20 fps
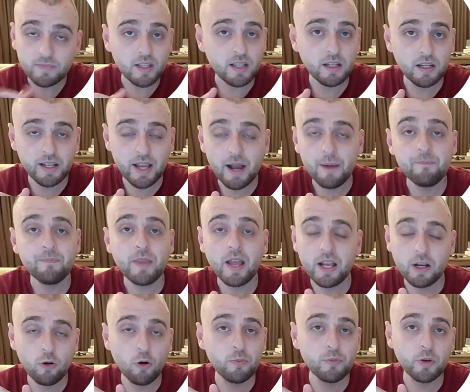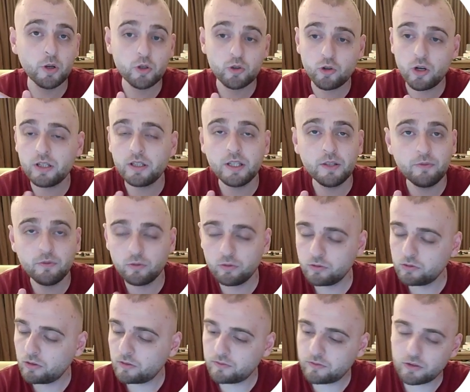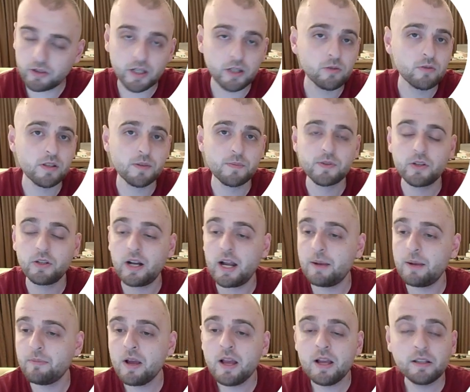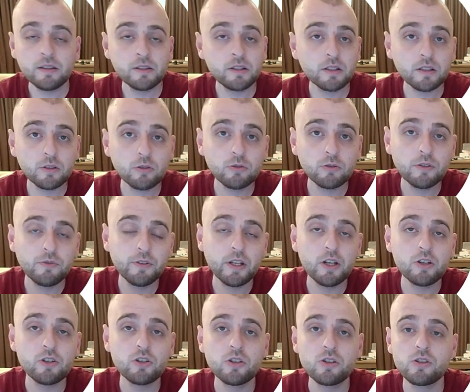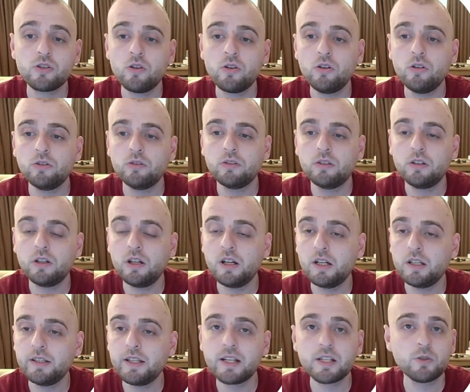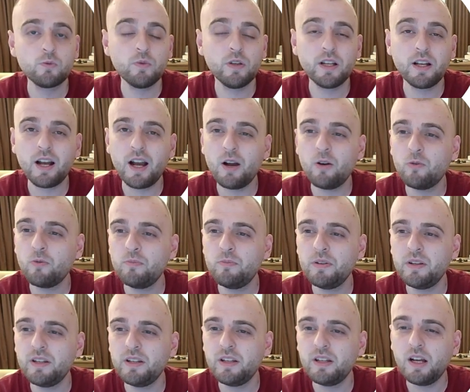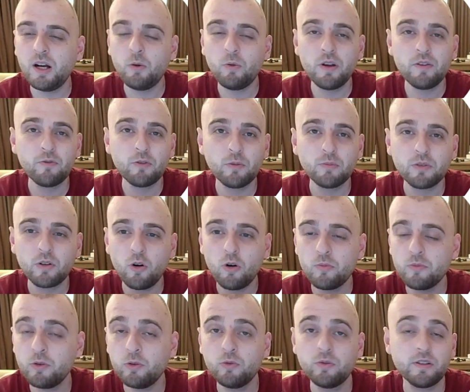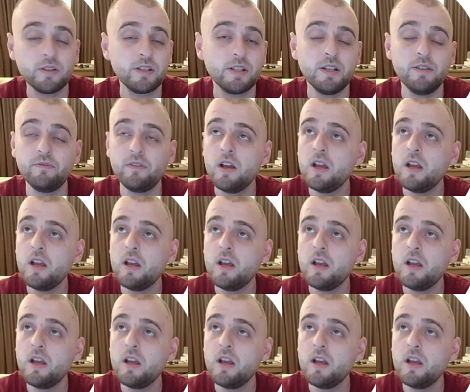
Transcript: Yeah, I hope you enjoyed. If you do, don't forget to subscribe, turn the notifications on. Next week I will be away from home. You will receive